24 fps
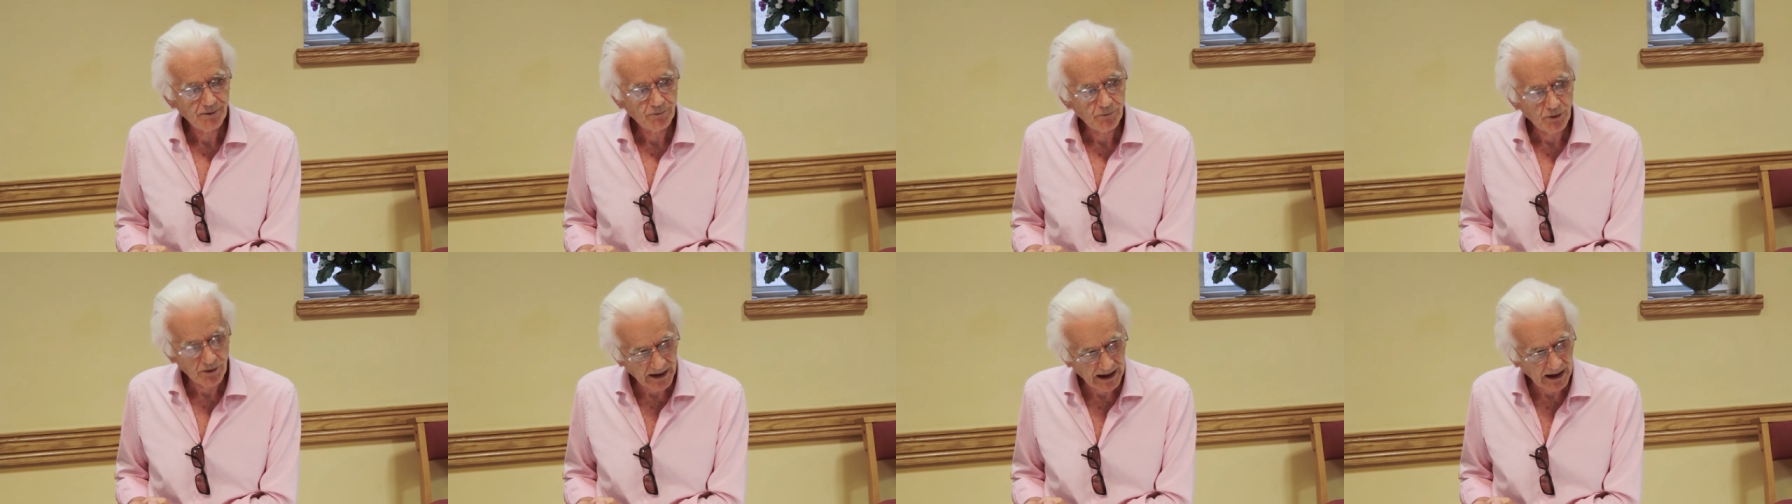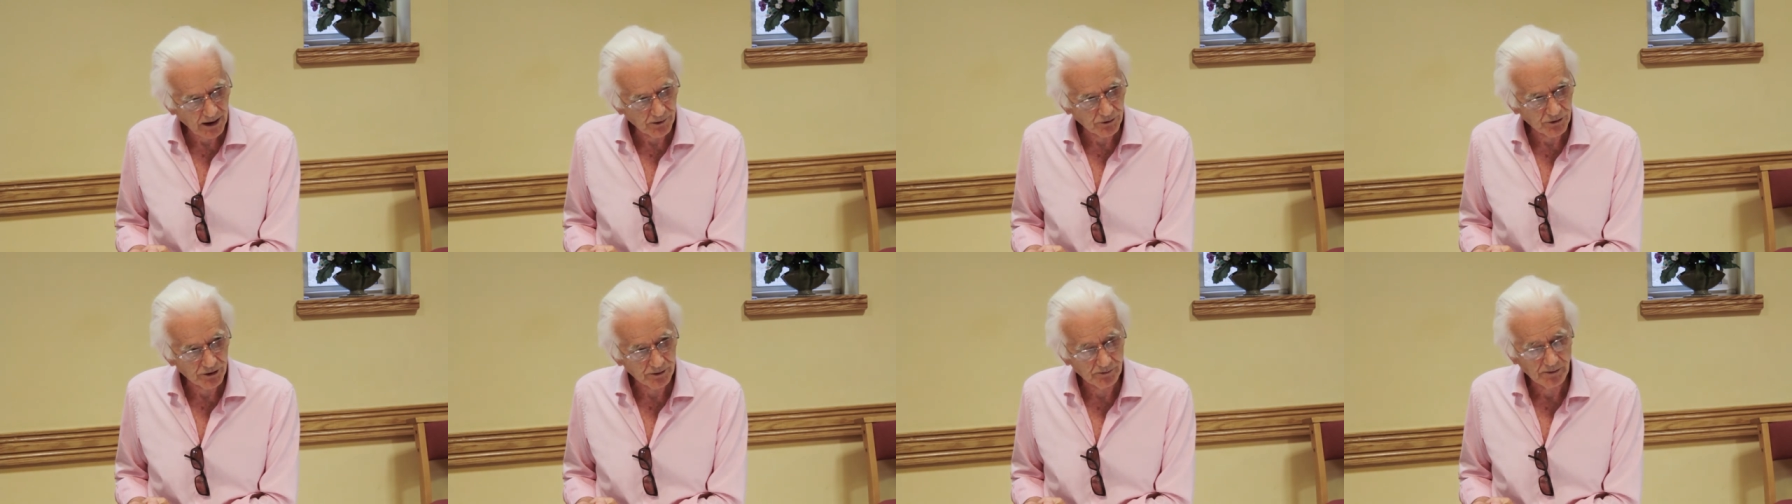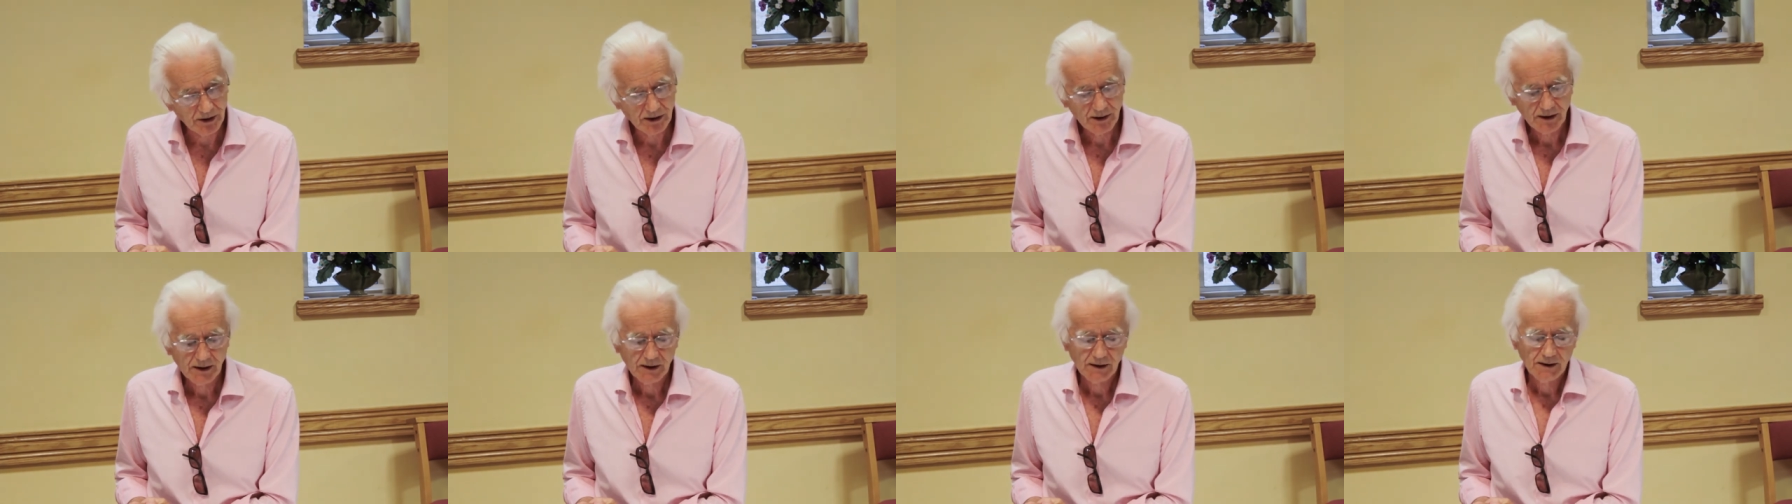without them,
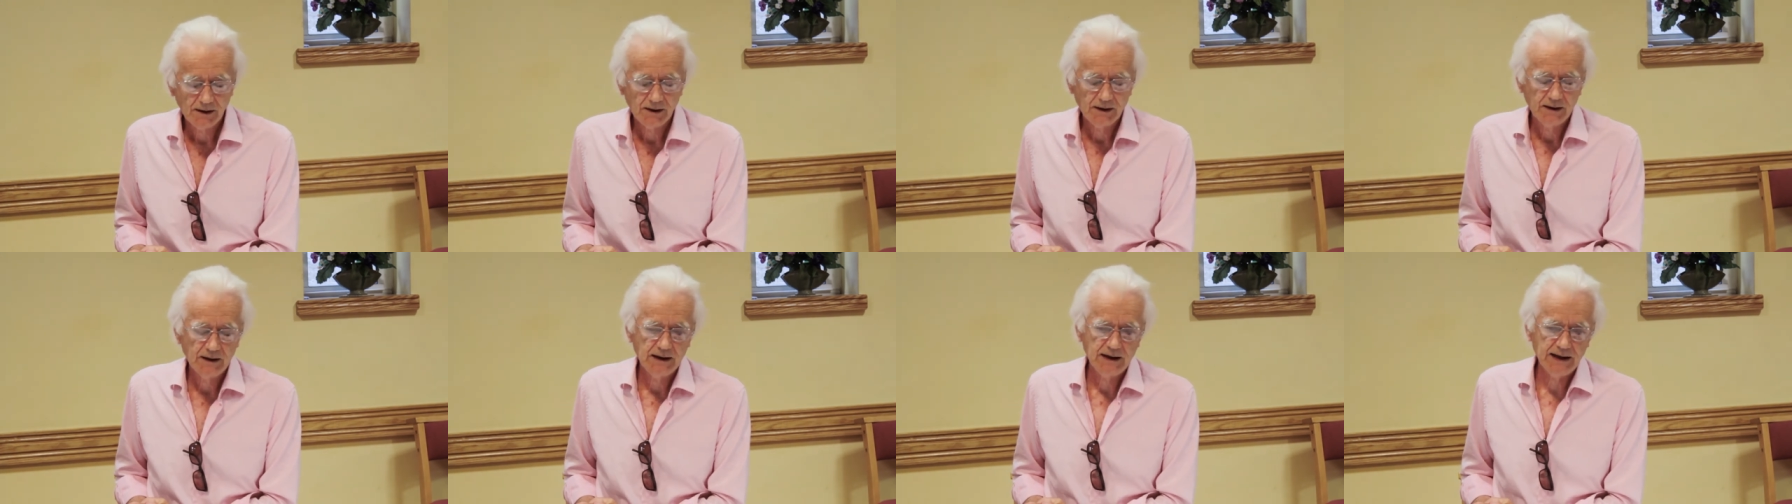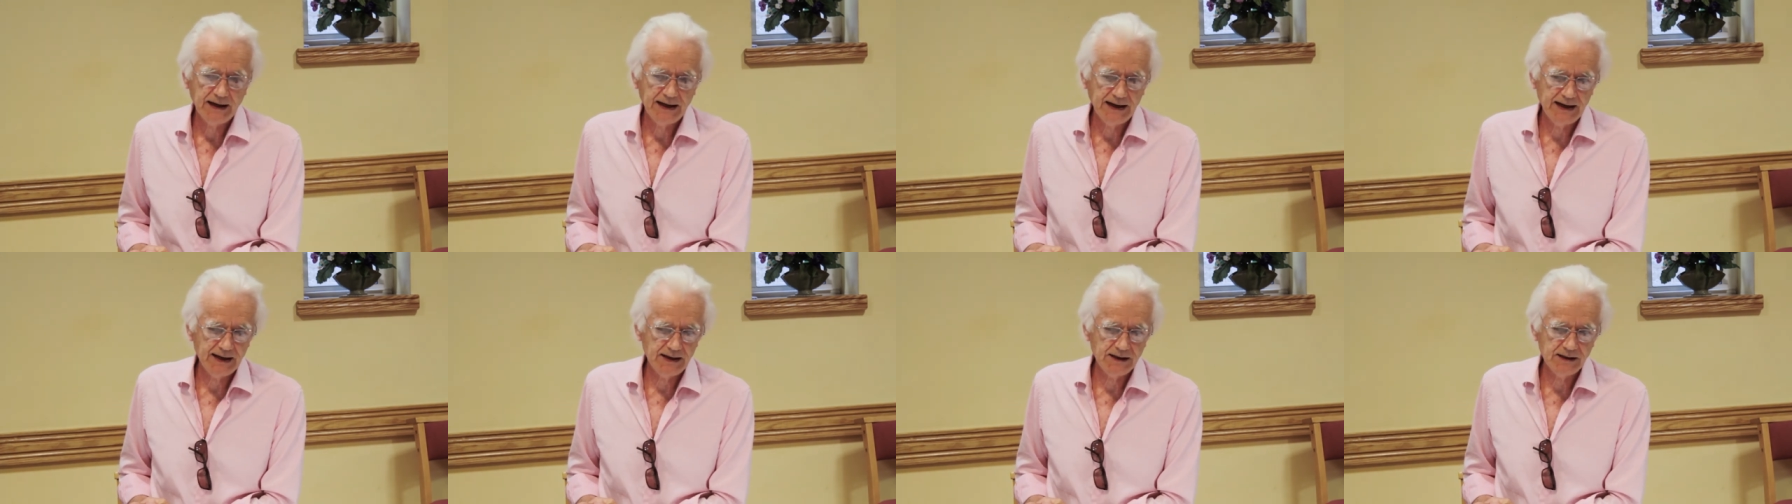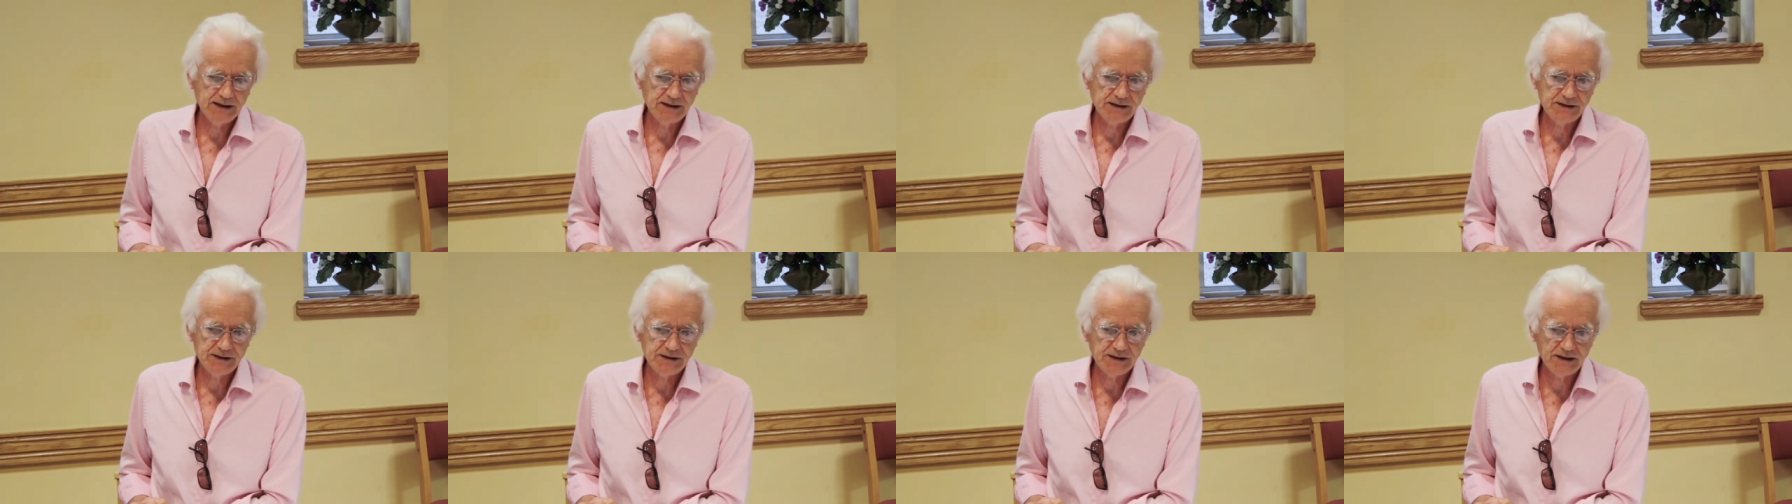
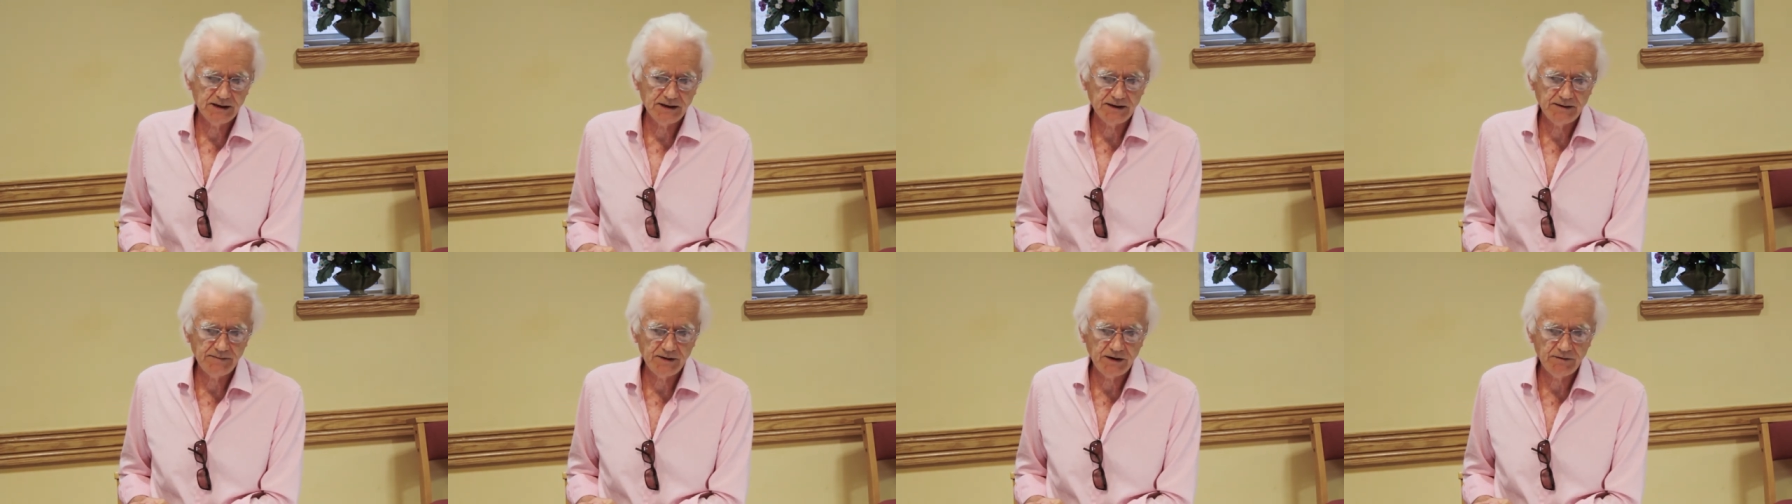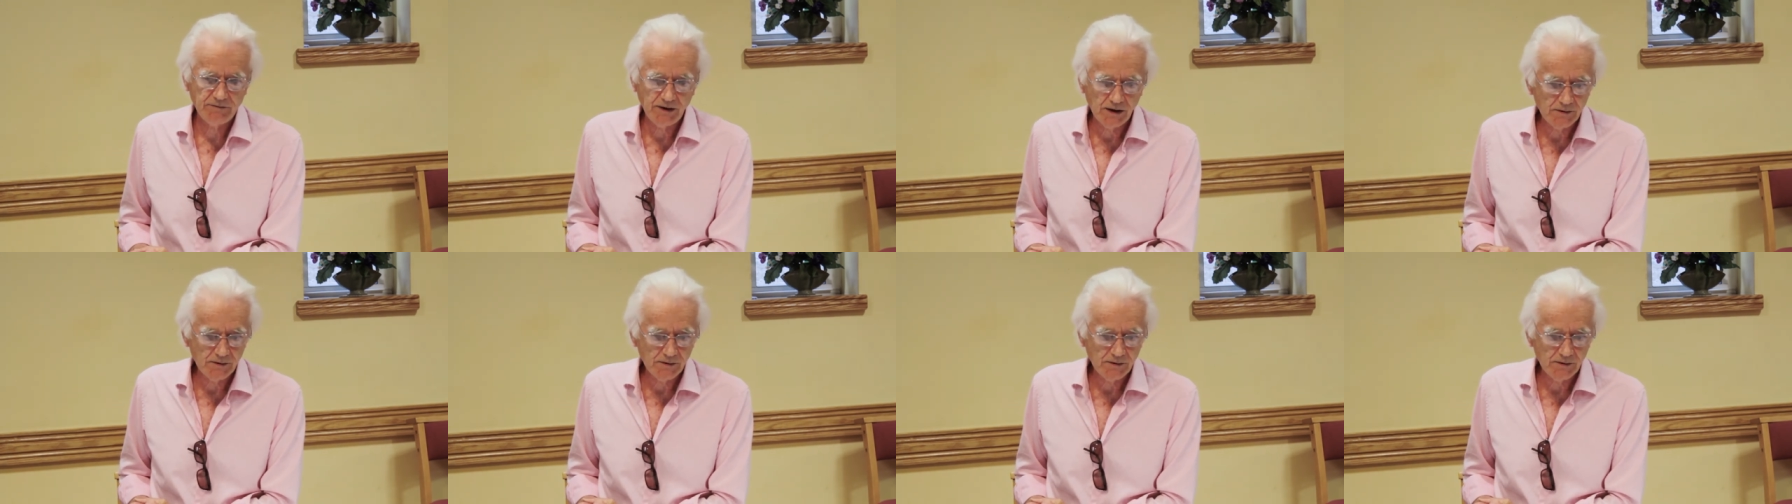and have